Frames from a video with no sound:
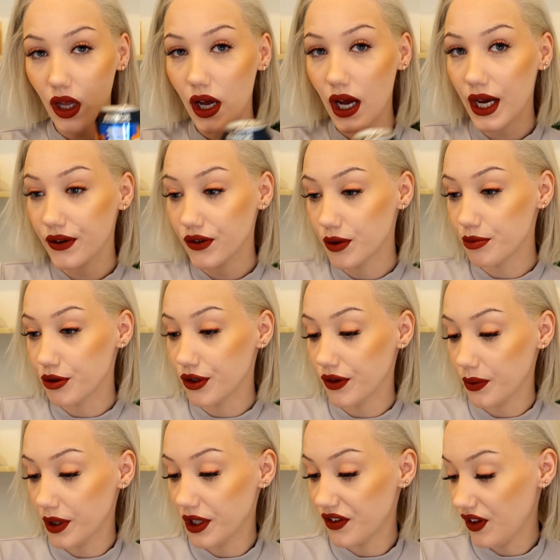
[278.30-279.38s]
I remember is
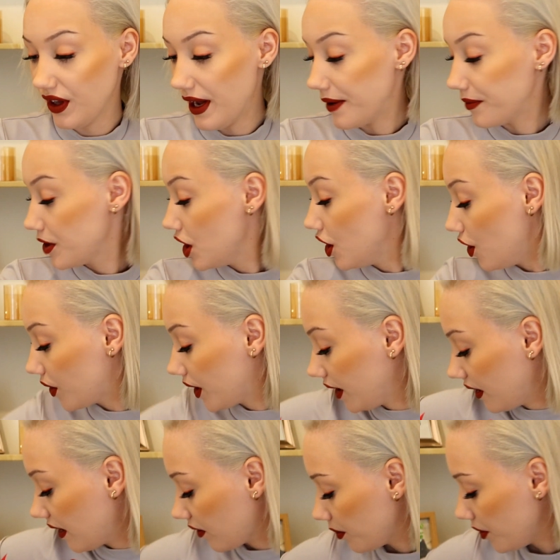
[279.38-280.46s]
where it's at. Okay,
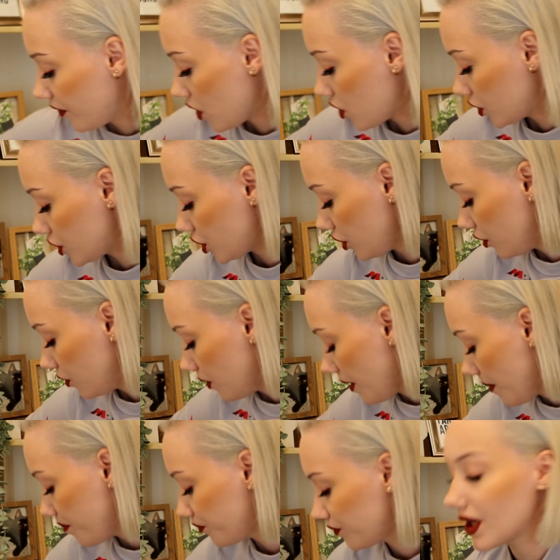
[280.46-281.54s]
let's move on
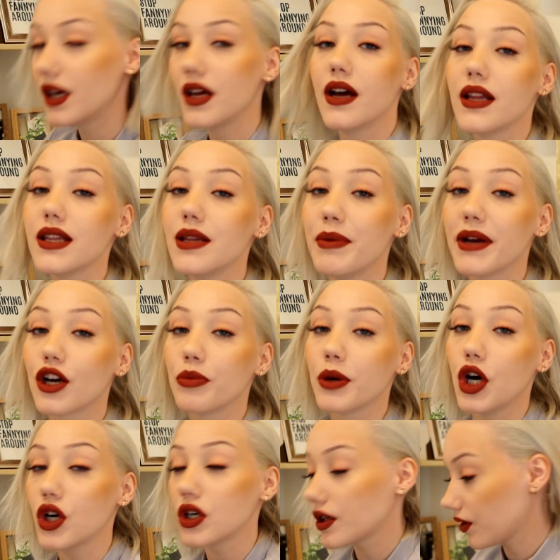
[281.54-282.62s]
to the bigger
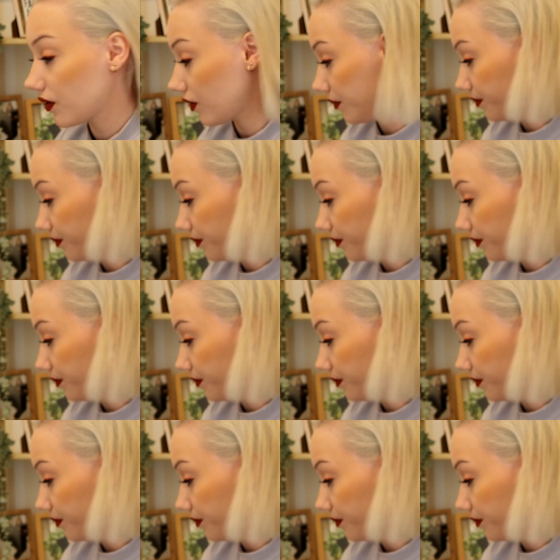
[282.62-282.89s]
box.